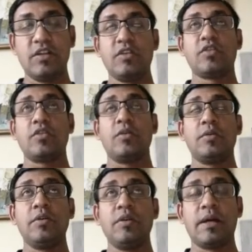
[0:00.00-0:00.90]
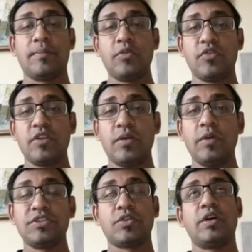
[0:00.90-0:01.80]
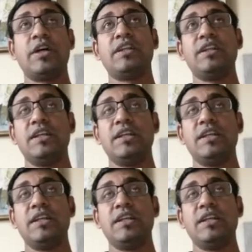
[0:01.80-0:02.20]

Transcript: So you'll have to see which coin